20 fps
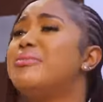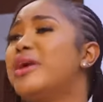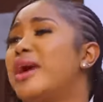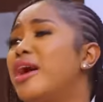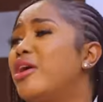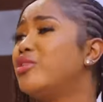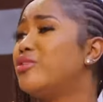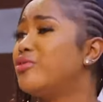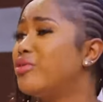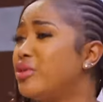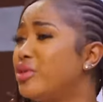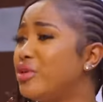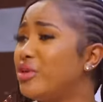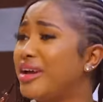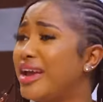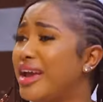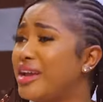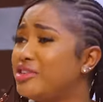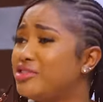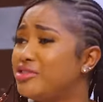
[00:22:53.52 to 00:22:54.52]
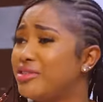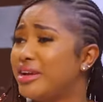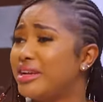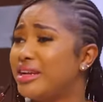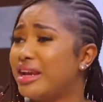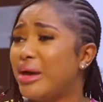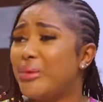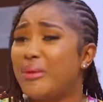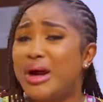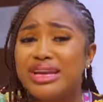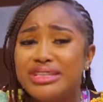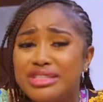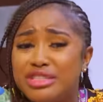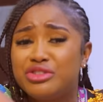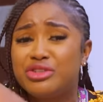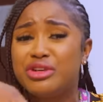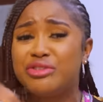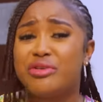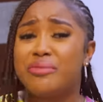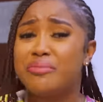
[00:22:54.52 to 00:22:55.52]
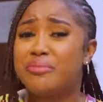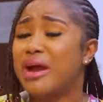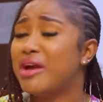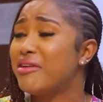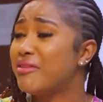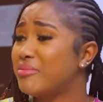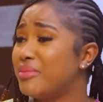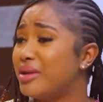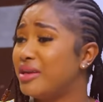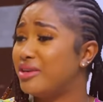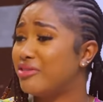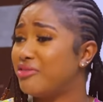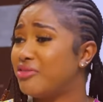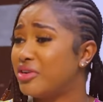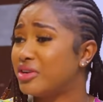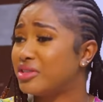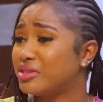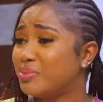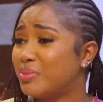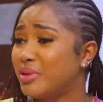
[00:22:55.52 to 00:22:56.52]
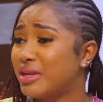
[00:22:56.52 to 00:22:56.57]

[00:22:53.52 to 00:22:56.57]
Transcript: me out for your hatred? Like, why did you even marry me in the first